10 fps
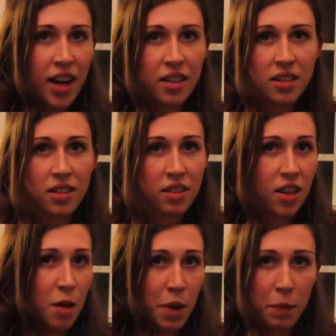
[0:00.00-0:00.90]
I
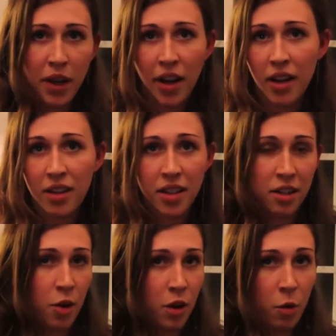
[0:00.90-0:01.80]
got my period and
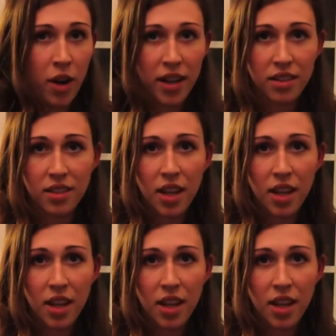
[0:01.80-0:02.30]
didn't know what it was.